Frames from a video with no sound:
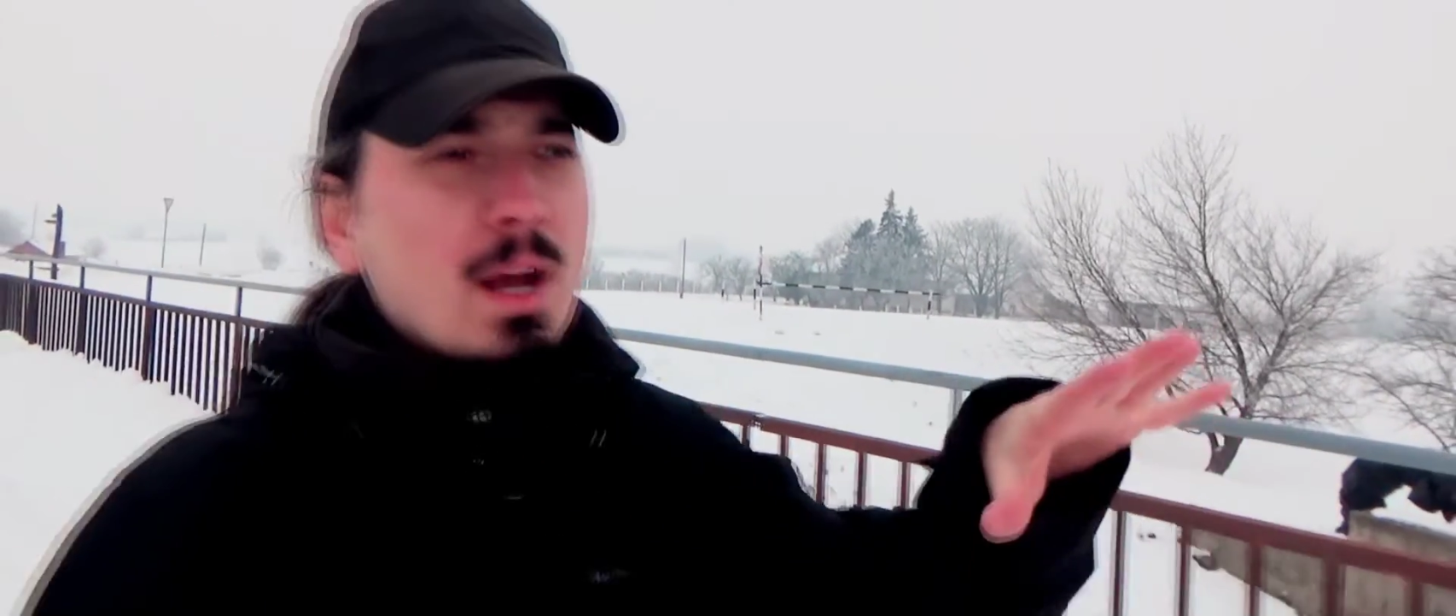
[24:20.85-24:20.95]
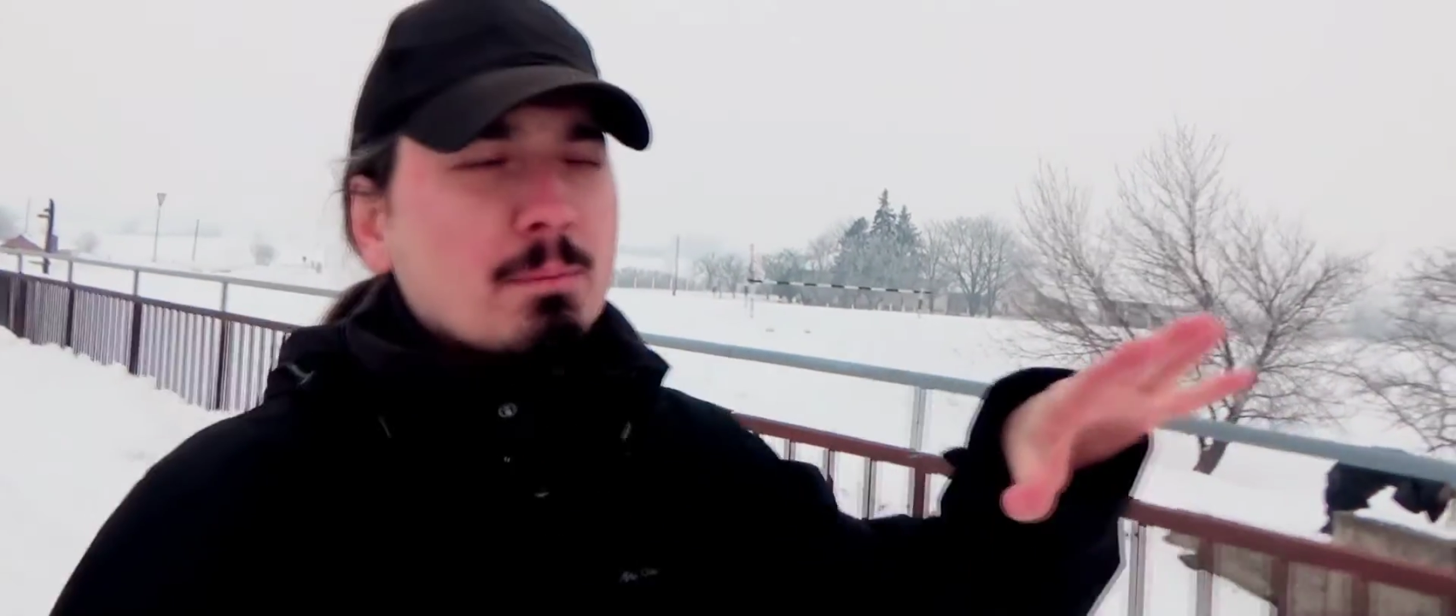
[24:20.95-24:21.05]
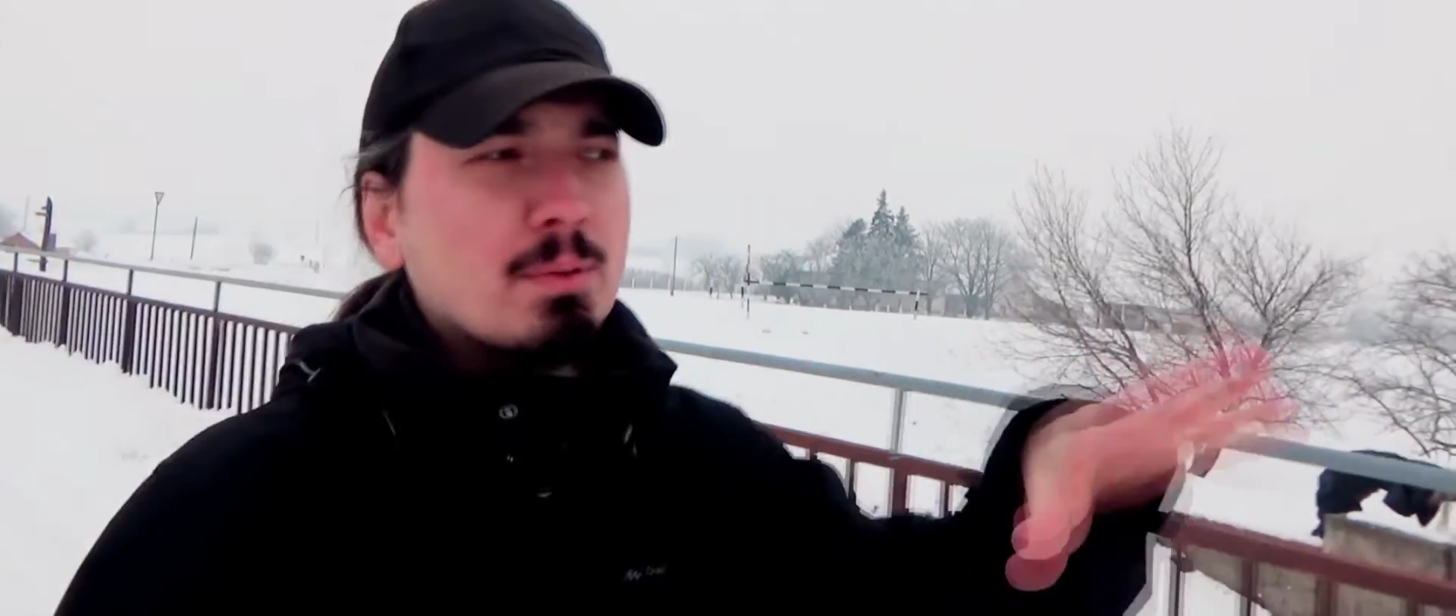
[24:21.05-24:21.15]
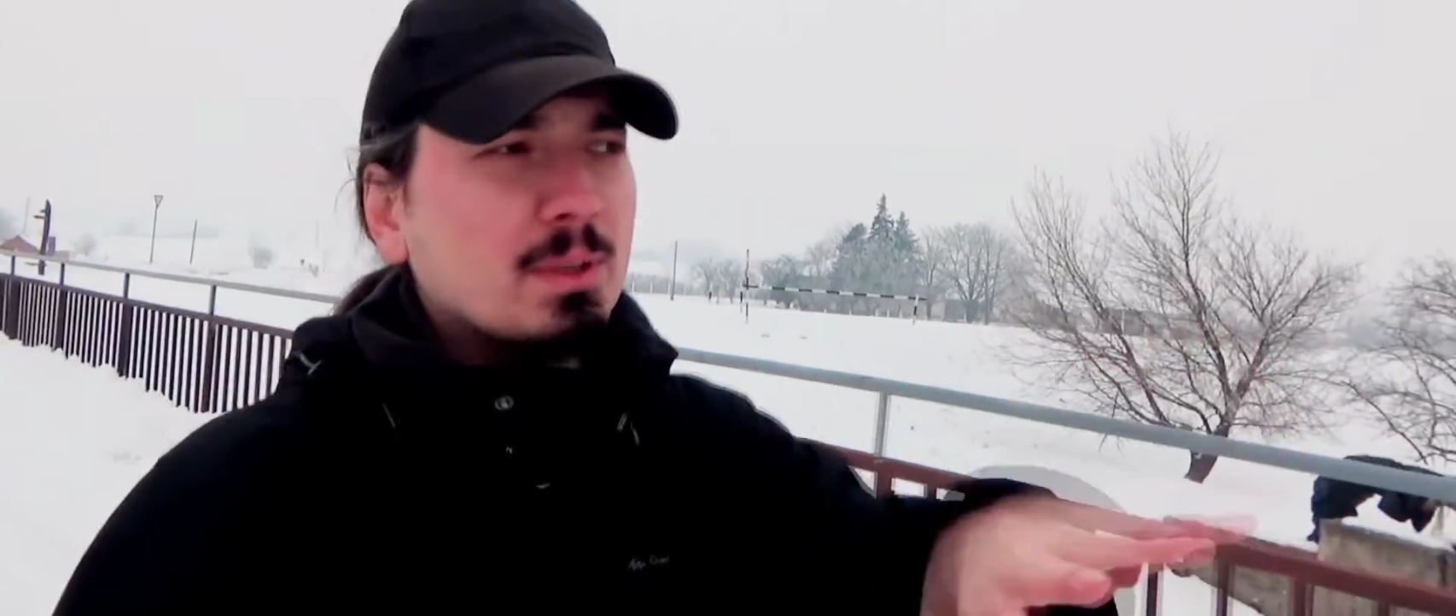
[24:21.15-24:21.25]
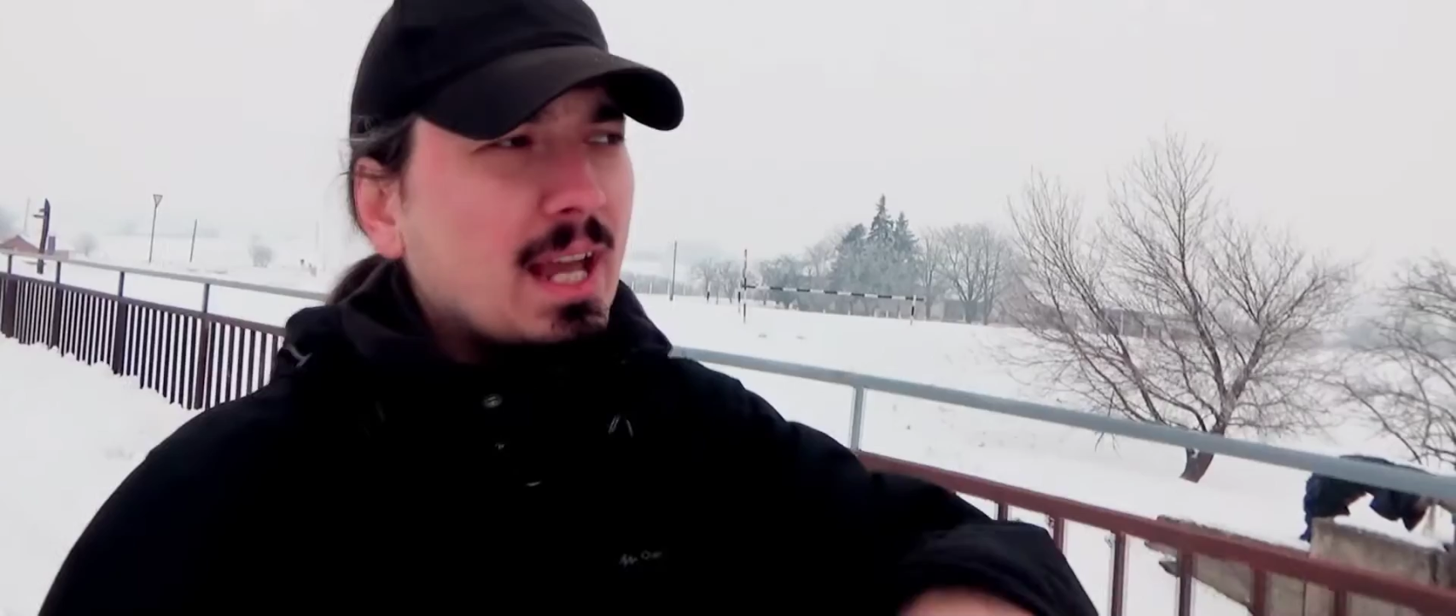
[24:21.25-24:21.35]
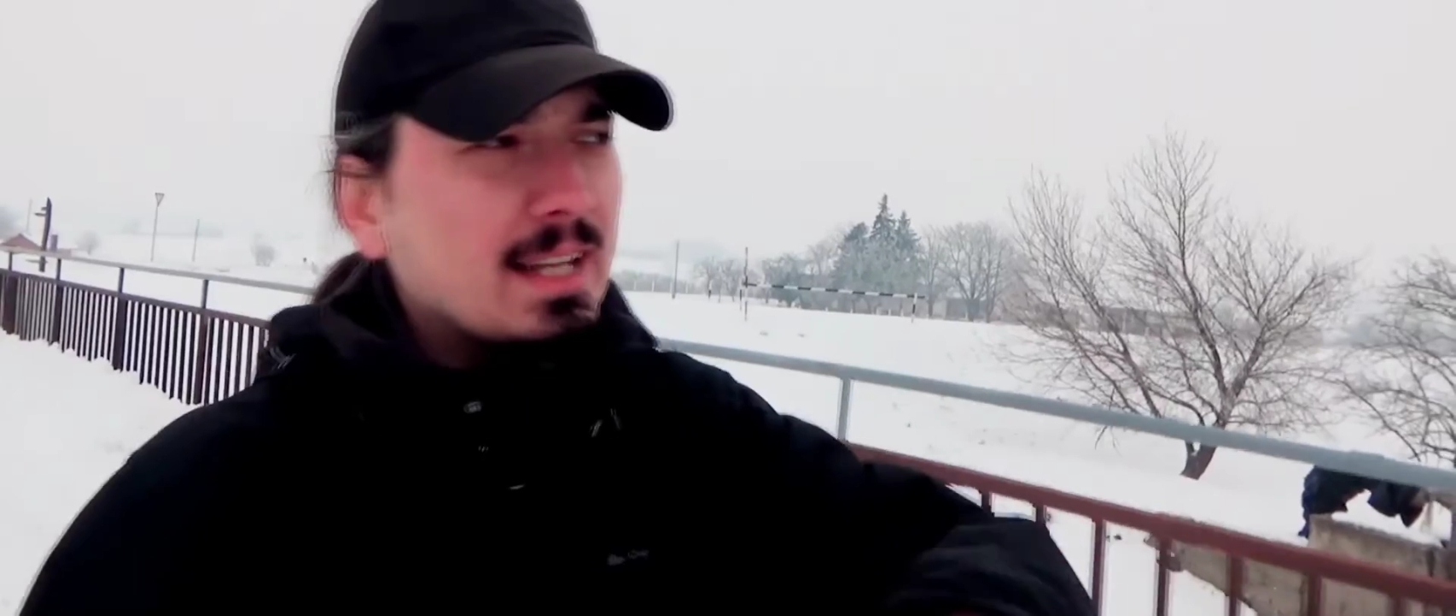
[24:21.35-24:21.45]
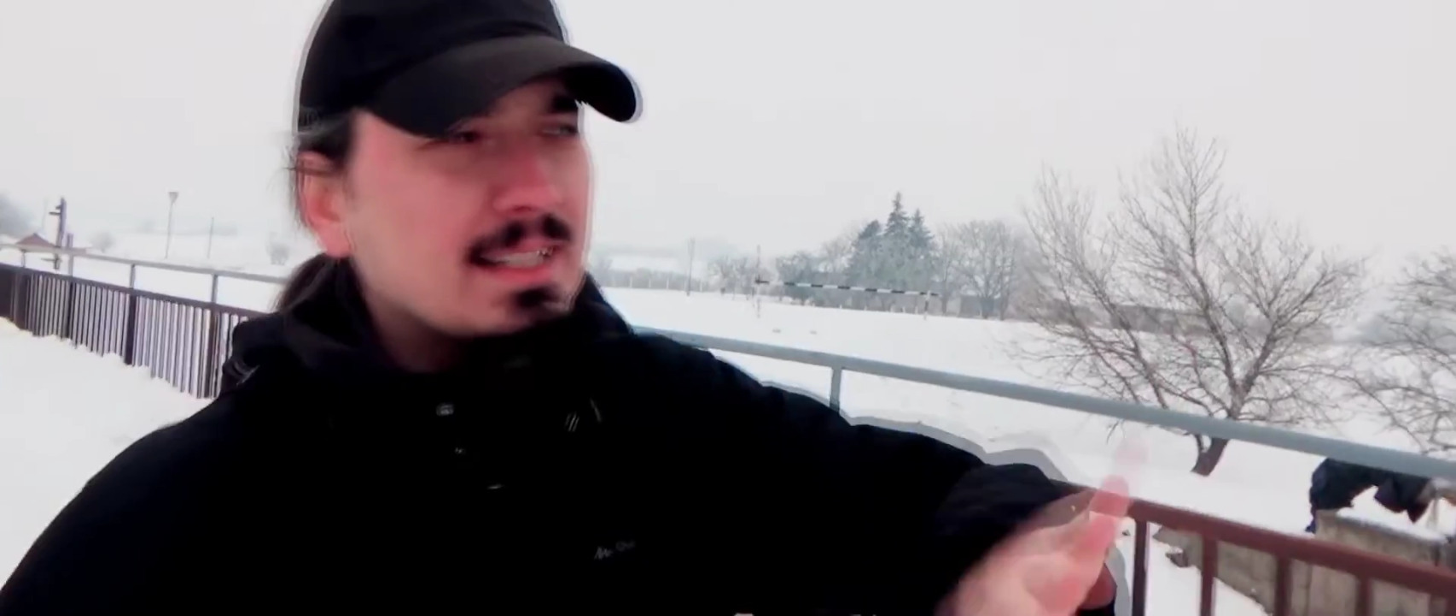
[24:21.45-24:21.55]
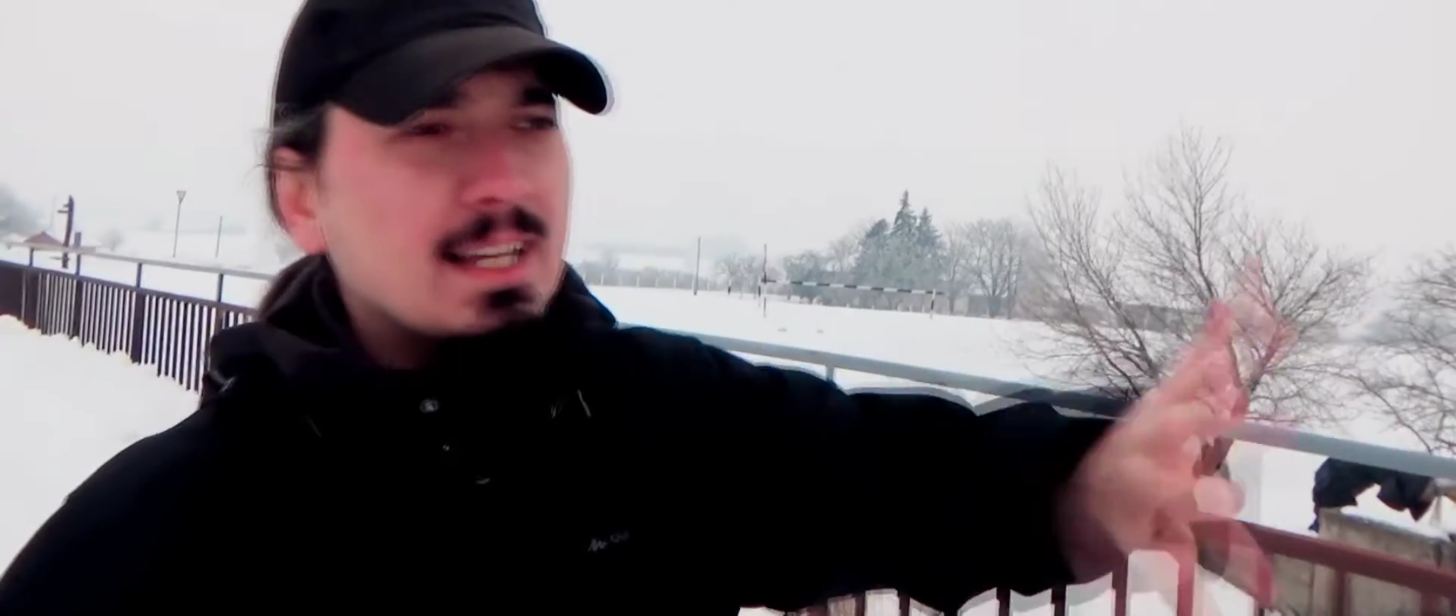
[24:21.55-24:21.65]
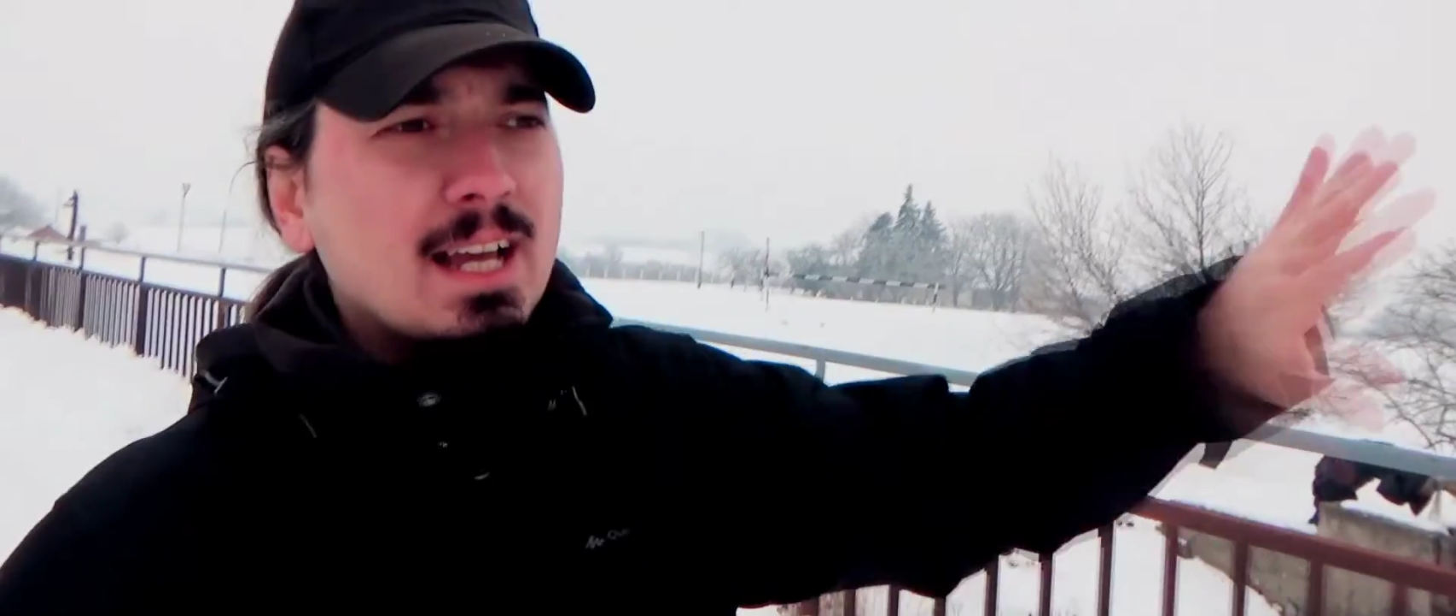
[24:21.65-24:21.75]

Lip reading: protect